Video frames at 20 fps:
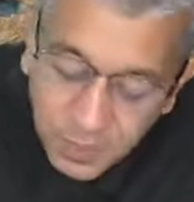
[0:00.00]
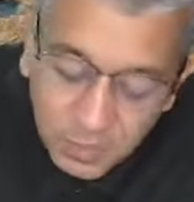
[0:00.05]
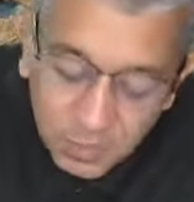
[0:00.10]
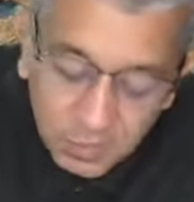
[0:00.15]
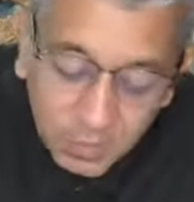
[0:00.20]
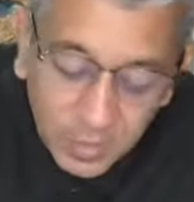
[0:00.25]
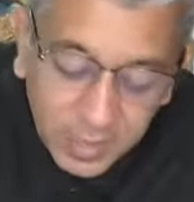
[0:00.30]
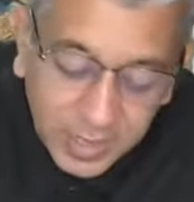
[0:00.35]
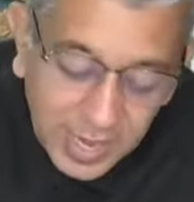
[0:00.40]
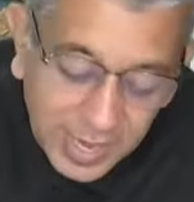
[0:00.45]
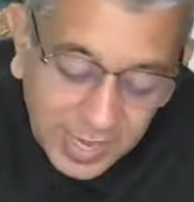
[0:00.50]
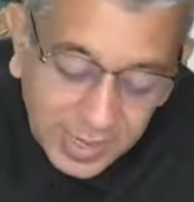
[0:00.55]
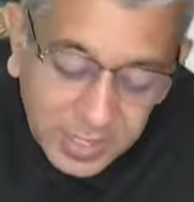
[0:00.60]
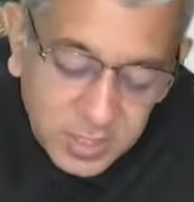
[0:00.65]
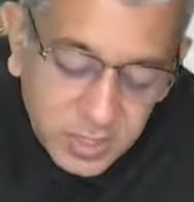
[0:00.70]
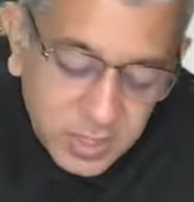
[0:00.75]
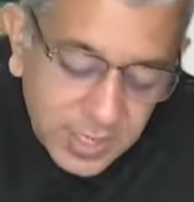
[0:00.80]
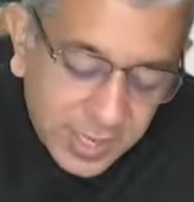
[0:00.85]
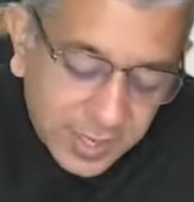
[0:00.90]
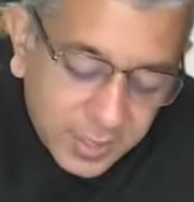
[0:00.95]
For any
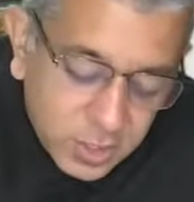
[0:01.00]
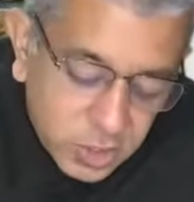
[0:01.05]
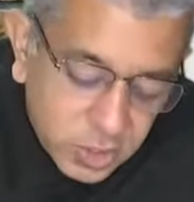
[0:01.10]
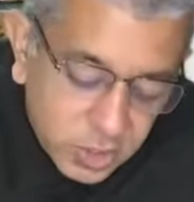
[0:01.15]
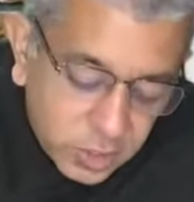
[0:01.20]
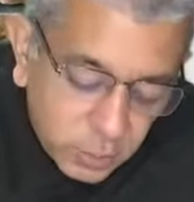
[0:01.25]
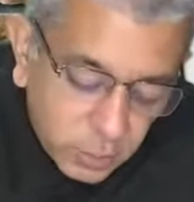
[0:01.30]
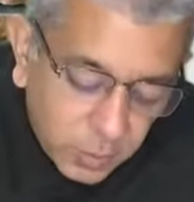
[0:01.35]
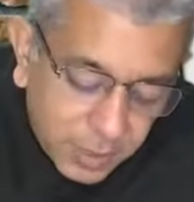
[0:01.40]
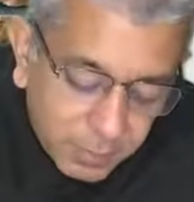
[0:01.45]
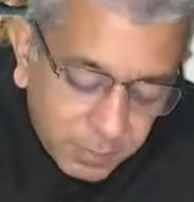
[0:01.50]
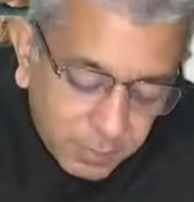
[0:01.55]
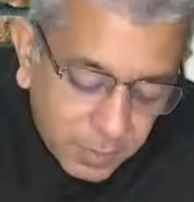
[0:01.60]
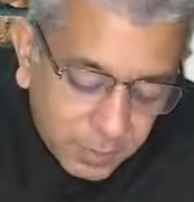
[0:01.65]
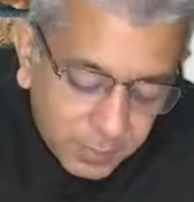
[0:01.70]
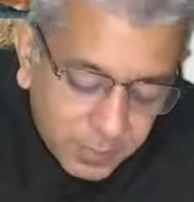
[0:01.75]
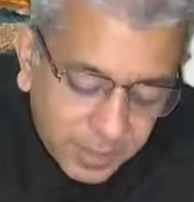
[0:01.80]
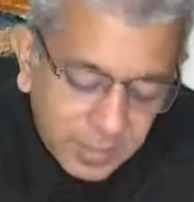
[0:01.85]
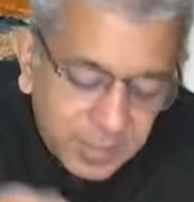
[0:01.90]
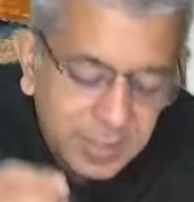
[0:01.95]
strategy to
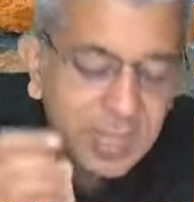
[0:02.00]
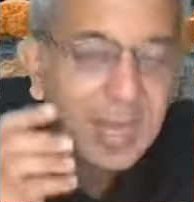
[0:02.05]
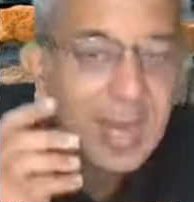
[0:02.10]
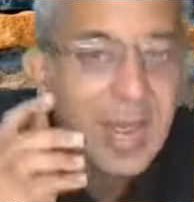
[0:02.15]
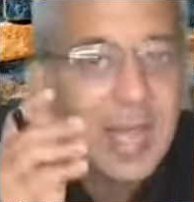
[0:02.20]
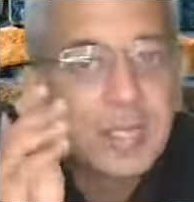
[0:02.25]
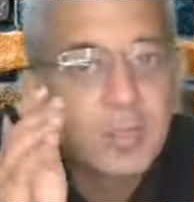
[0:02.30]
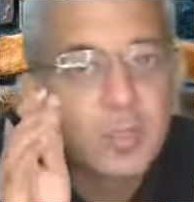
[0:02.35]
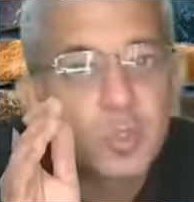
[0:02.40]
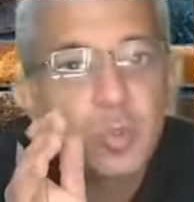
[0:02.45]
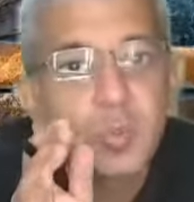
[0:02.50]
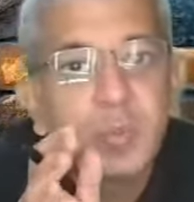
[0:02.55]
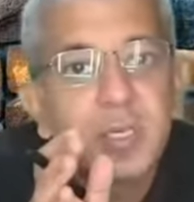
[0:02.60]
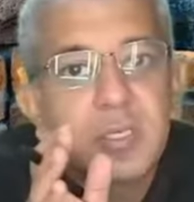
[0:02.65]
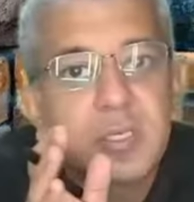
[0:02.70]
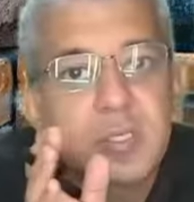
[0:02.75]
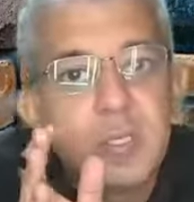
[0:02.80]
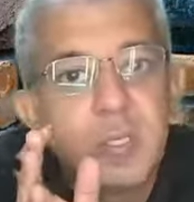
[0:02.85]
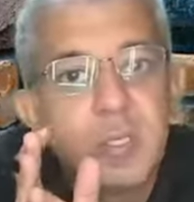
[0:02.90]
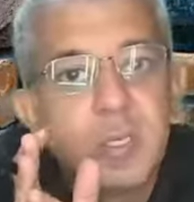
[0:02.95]
implement, there has to be a
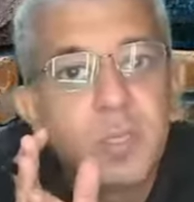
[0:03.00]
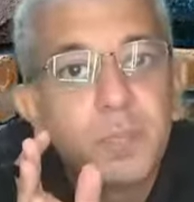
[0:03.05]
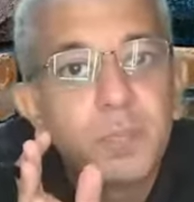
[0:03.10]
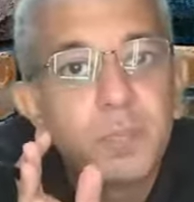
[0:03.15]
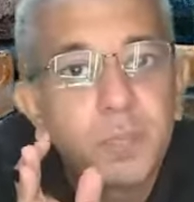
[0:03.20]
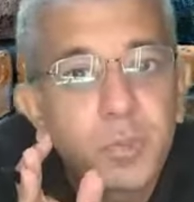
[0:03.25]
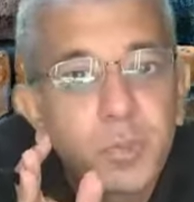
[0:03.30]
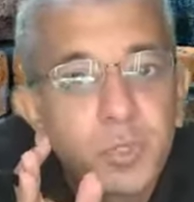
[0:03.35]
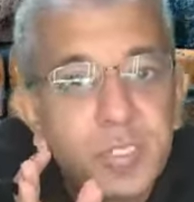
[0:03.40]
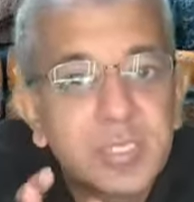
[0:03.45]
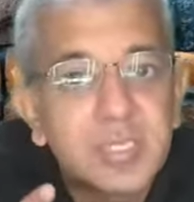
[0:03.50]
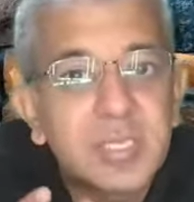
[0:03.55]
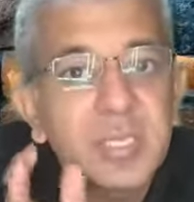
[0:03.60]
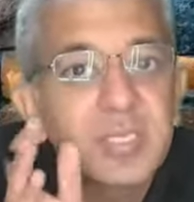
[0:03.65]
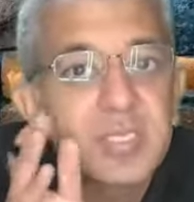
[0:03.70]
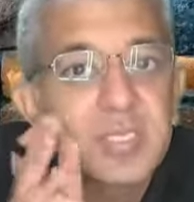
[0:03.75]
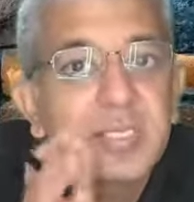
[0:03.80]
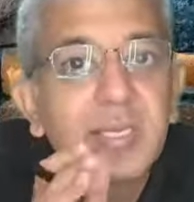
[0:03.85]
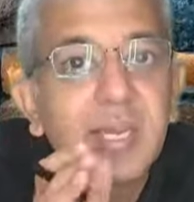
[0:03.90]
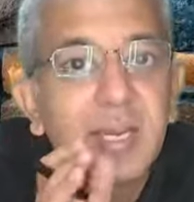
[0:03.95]
certain
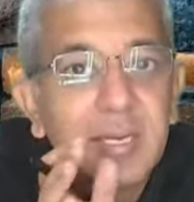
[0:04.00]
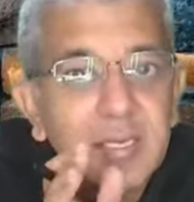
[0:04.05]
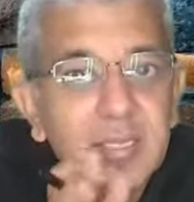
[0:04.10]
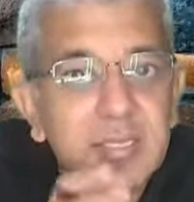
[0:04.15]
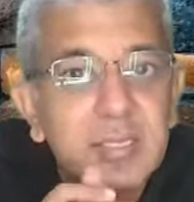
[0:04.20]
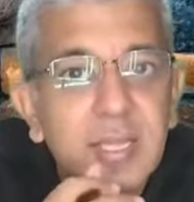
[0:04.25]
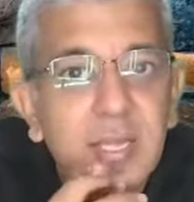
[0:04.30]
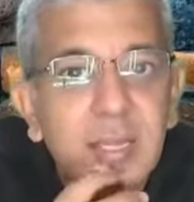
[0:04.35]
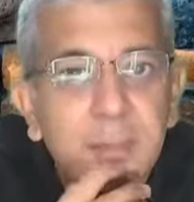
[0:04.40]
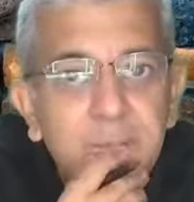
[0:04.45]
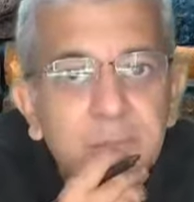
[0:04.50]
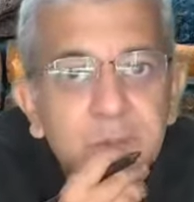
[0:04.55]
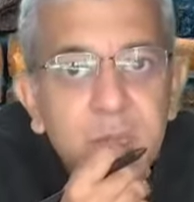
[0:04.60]
process that is there.